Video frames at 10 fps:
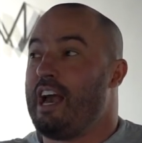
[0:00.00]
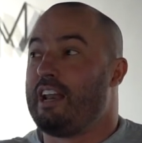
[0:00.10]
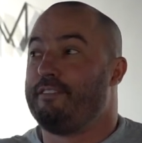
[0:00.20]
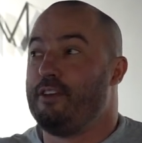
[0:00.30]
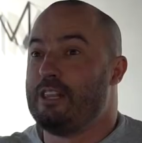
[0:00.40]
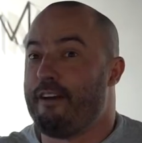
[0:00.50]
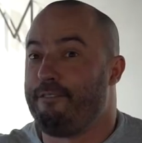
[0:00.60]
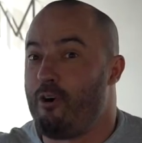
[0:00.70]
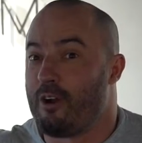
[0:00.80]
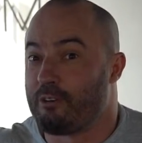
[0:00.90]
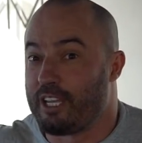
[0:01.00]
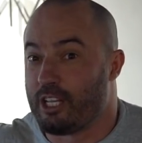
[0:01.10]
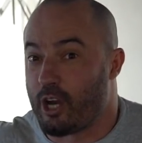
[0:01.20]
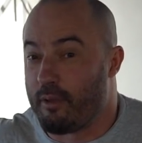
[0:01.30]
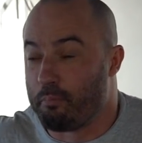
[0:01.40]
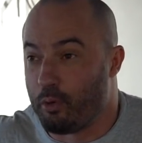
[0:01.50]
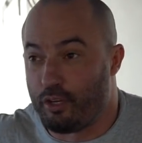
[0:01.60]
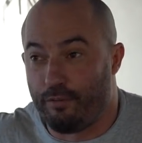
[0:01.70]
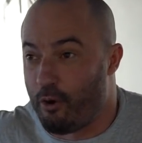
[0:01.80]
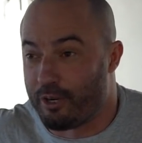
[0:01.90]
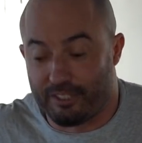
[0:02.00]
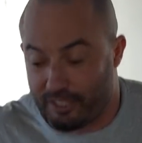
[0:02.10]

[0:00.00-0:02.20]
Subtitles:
And if you let 400 kilograms push you forward, it's